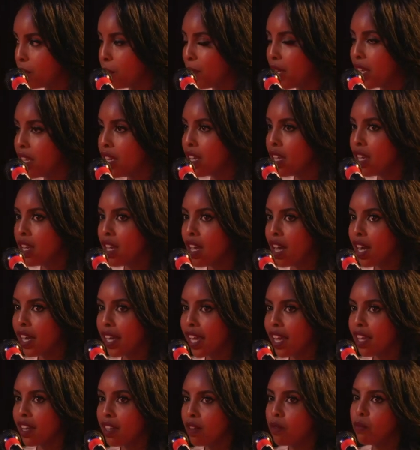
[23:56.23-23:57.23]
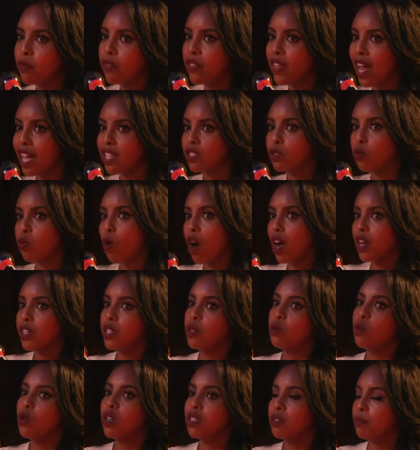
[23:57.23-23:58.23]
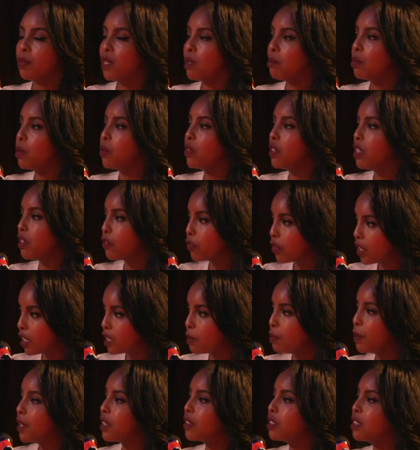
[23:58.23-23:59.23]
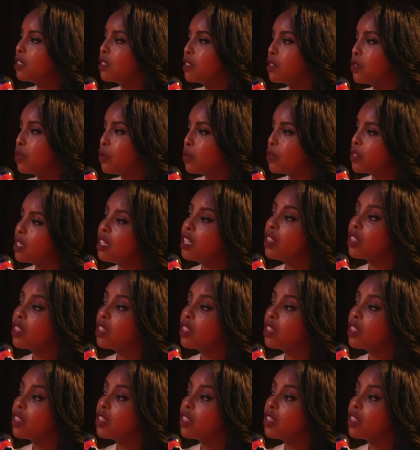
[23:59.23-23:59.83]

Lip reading: But again, that's why you want people with different experiences who see